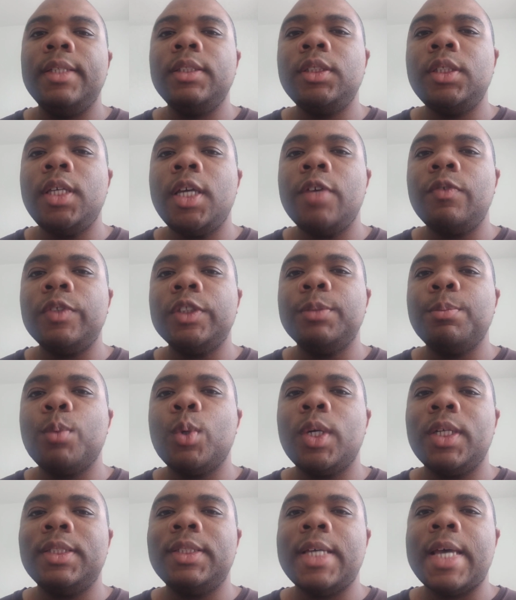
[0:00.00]
ETF is
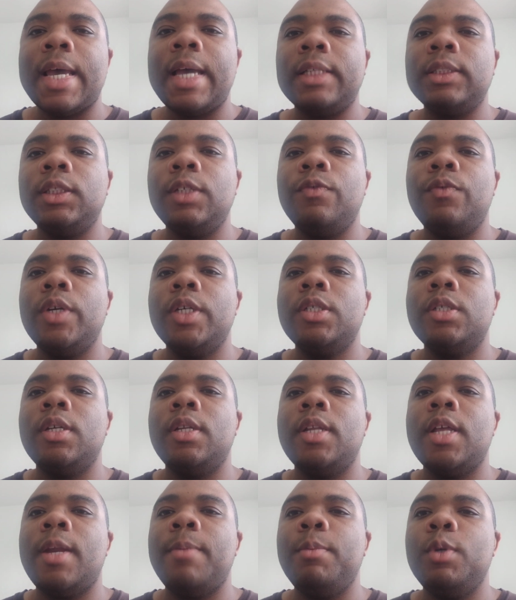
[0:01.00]
more tax
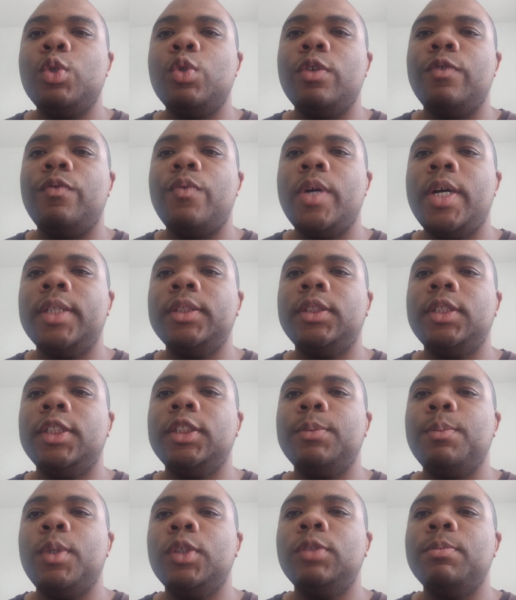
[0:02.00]
efficient than a mutual fund
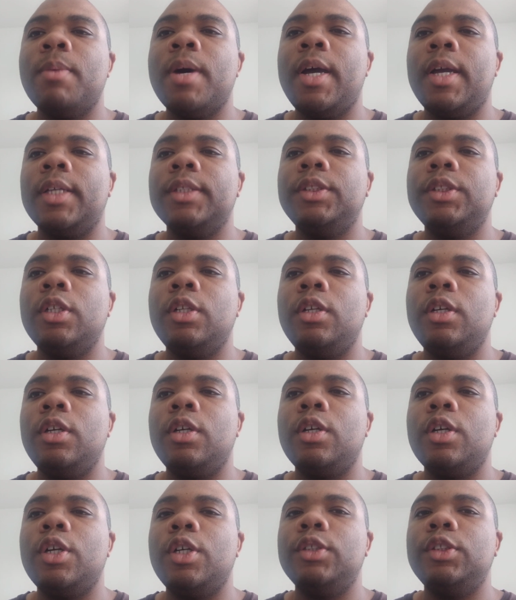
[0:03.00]
since most buying and selling
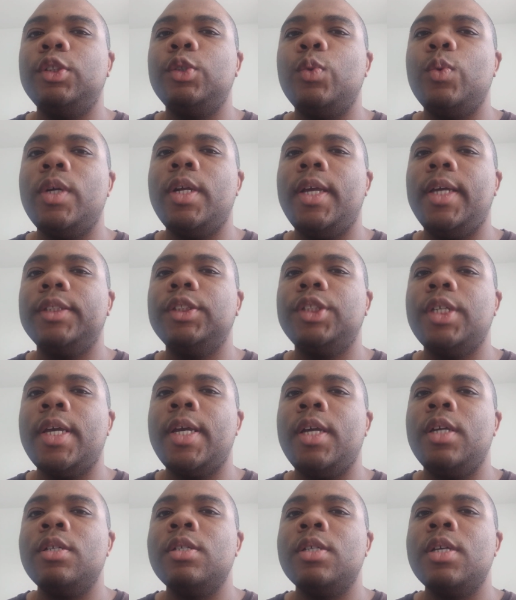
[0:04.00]
occurs through an
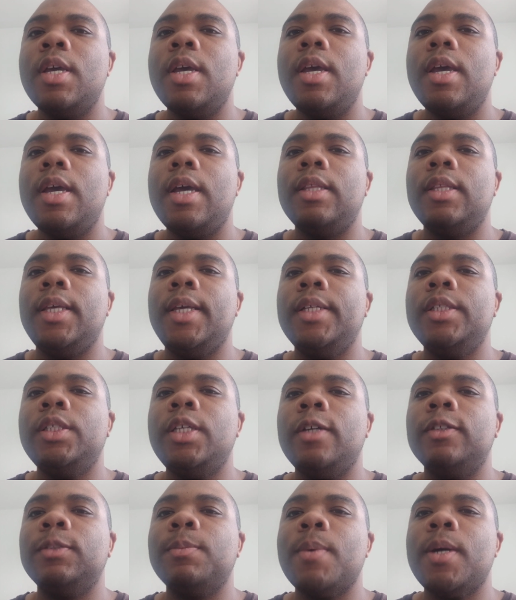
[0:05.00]
exchange, and the
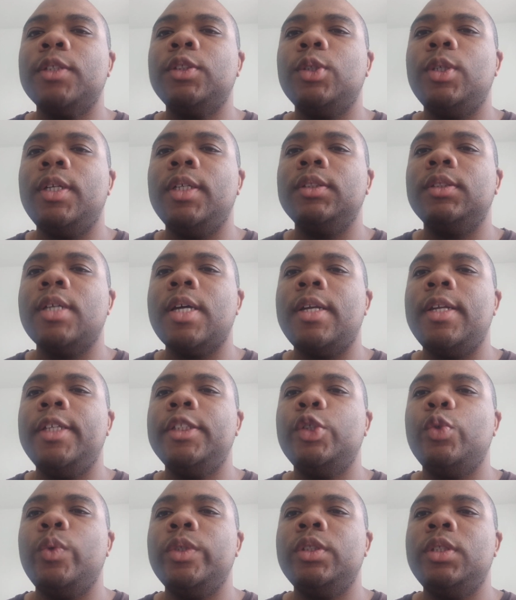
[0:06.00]
ETF sponsor does not
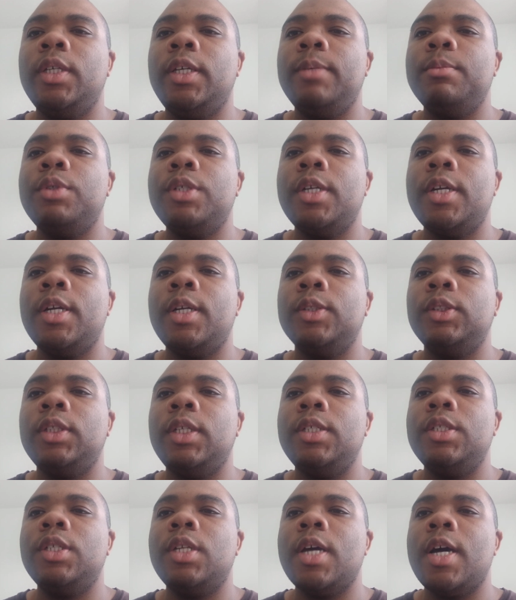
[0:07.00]
need to redeem shares
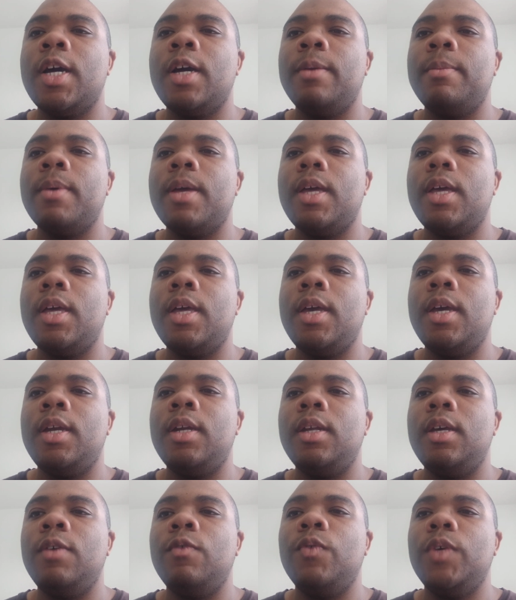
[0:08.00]
each time
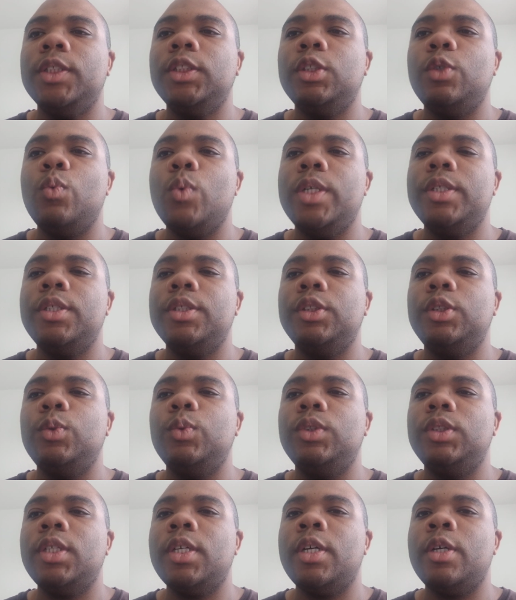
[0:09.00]
an investor wishes
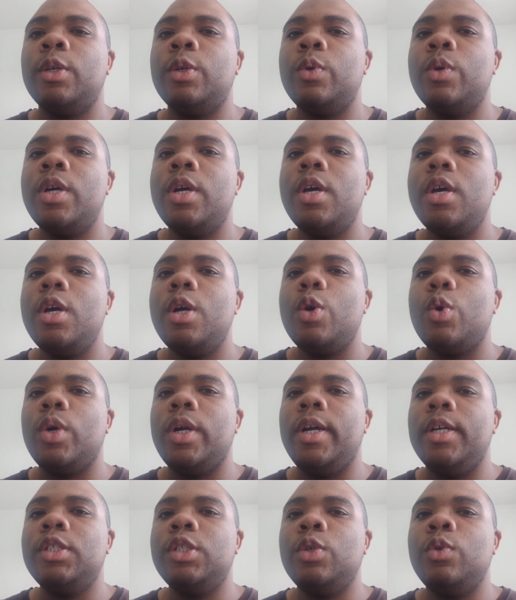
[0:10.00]
to sell or
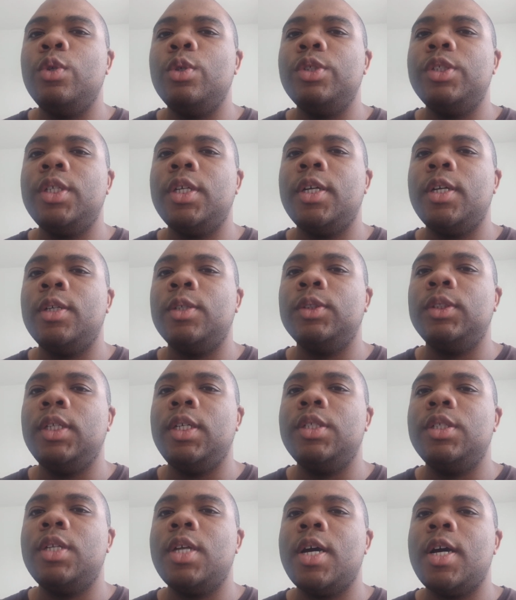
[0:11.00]
issue new shares
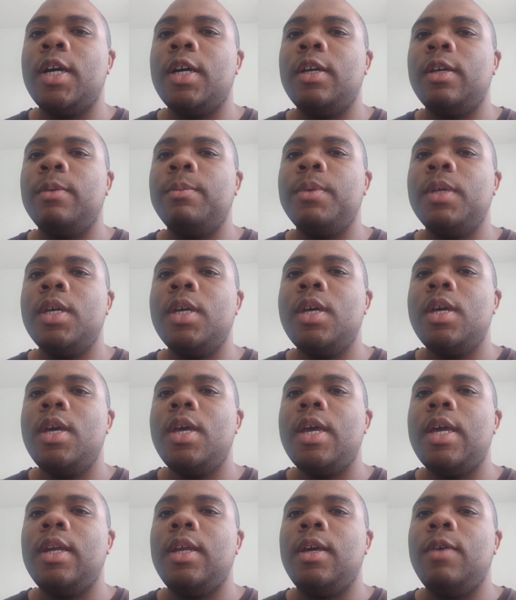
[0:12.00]
each time
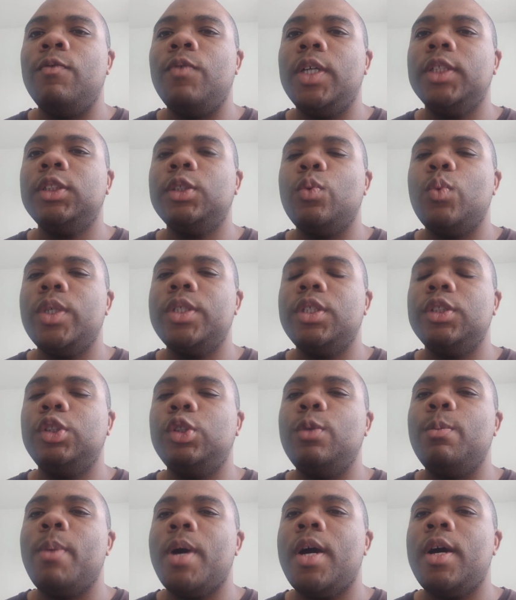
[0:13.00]
an investor wishes
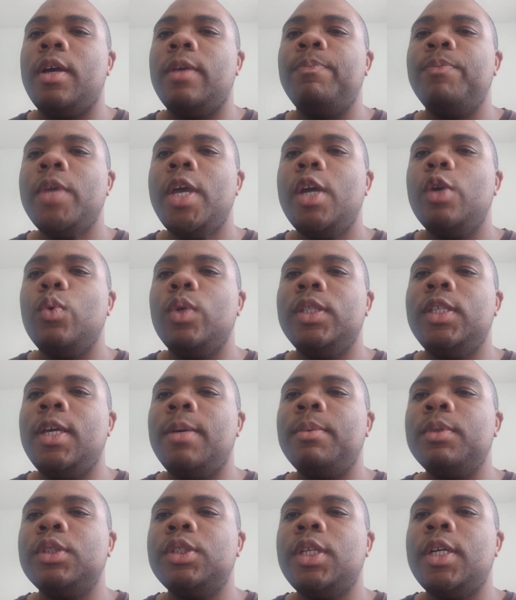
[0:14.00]
to buy.
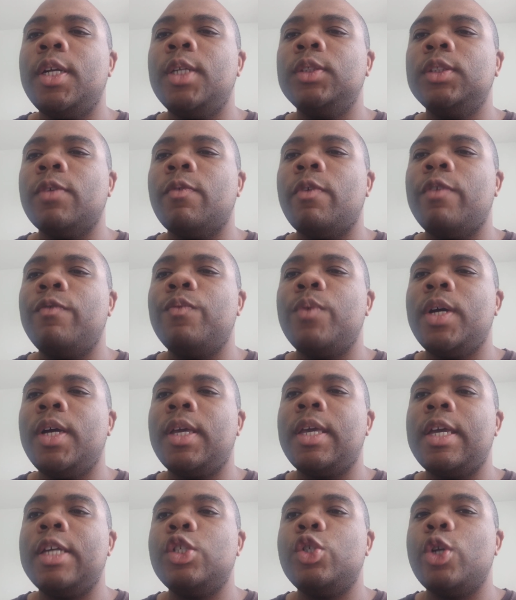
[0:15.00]
Redeeming shares of a
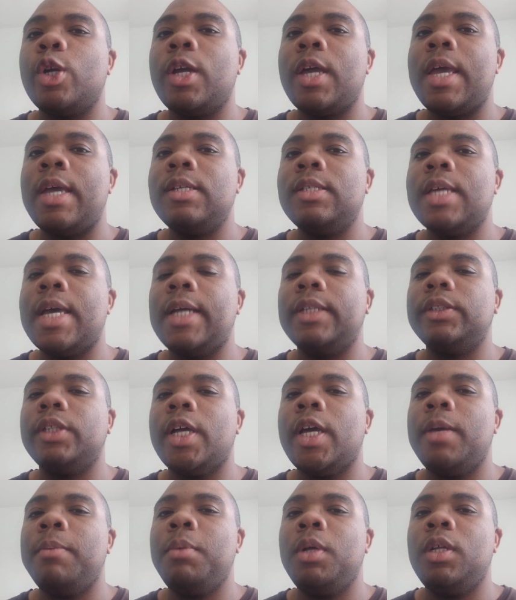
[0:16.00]
fund can trigger a tax
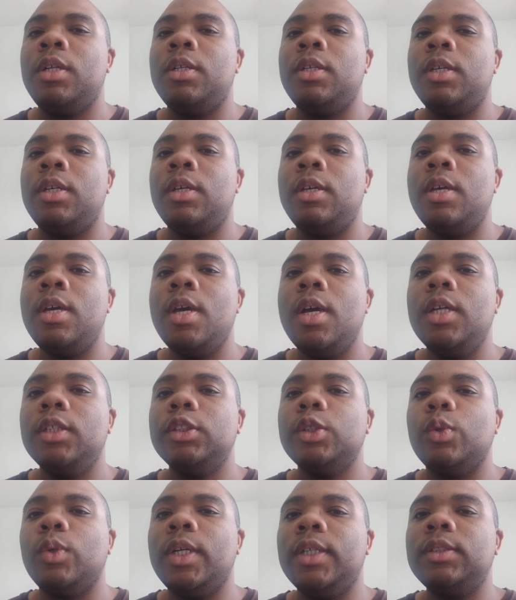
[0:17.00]
liability,
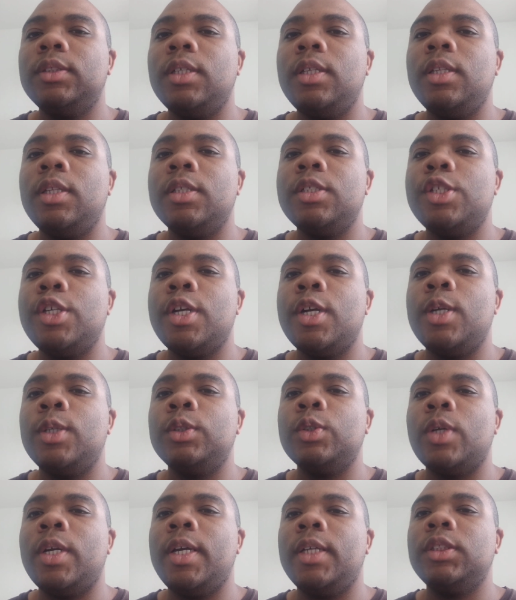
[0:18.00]
so listing the
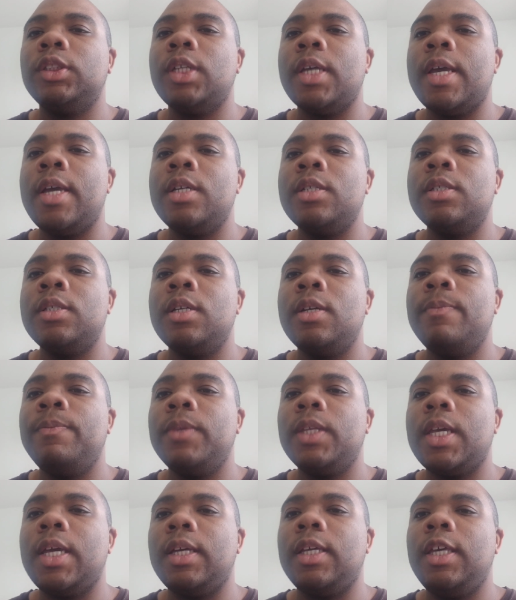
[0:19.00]
shares on exchange
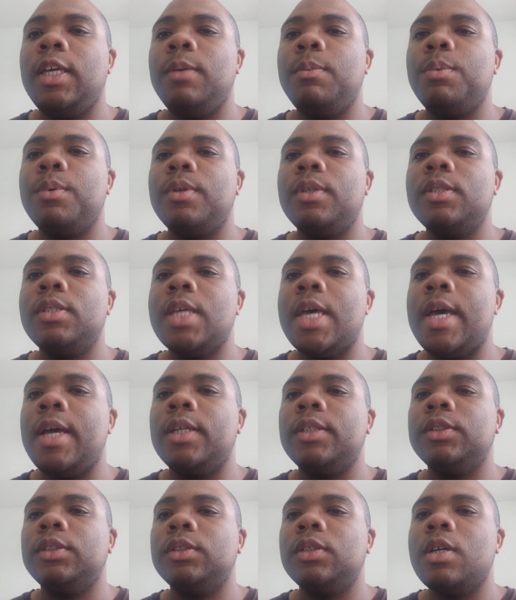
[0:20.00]
can keep
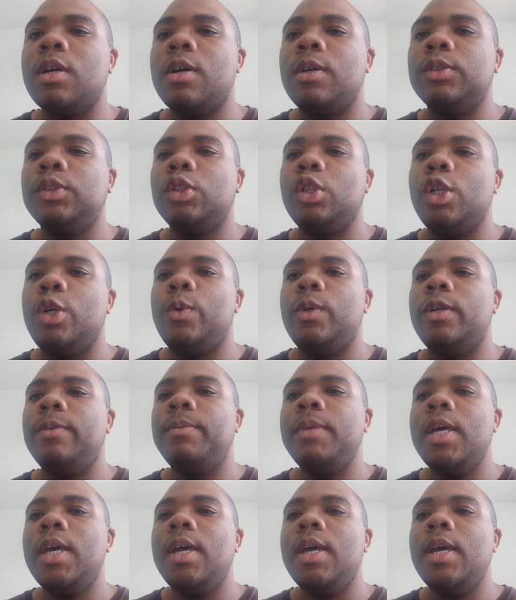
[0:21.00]
tax costs lower.